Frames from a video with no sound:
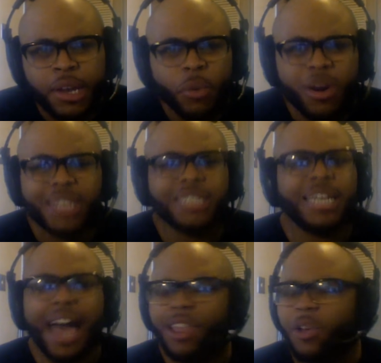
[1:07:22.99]
Whereas
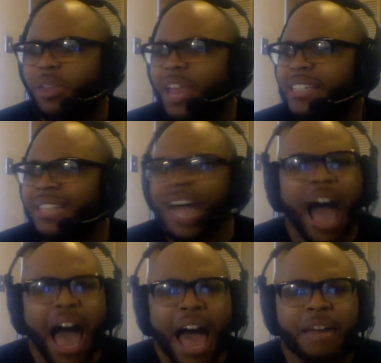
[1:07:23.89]
Tyler likes to
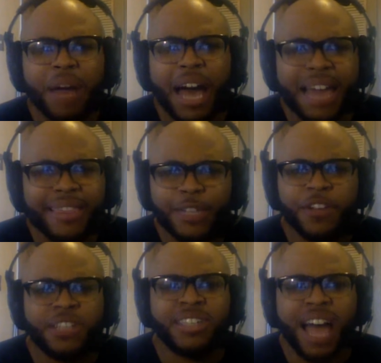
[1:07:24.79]
hide behind this
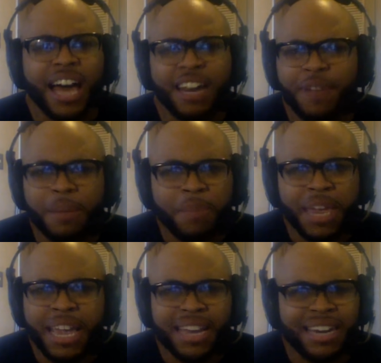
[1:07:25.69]
facade of him
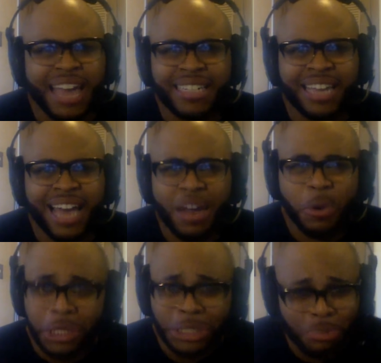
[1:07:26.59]
being a nice guy who
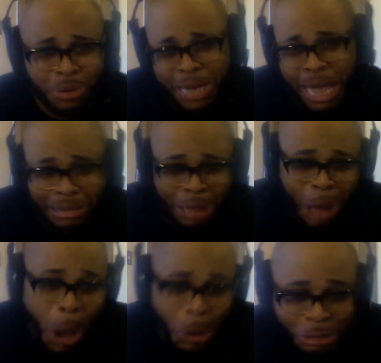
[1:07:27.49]
wants to protect the
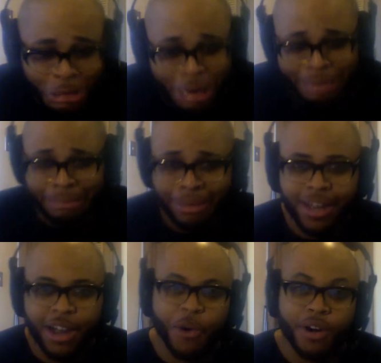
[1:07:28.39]
ocean,
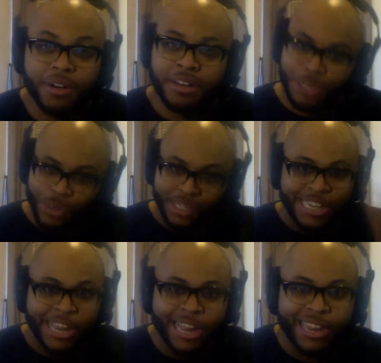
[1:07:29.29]
according to Julie
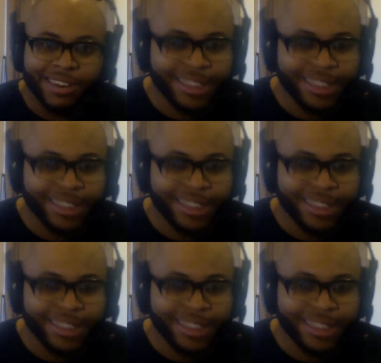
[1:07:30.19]
Jen.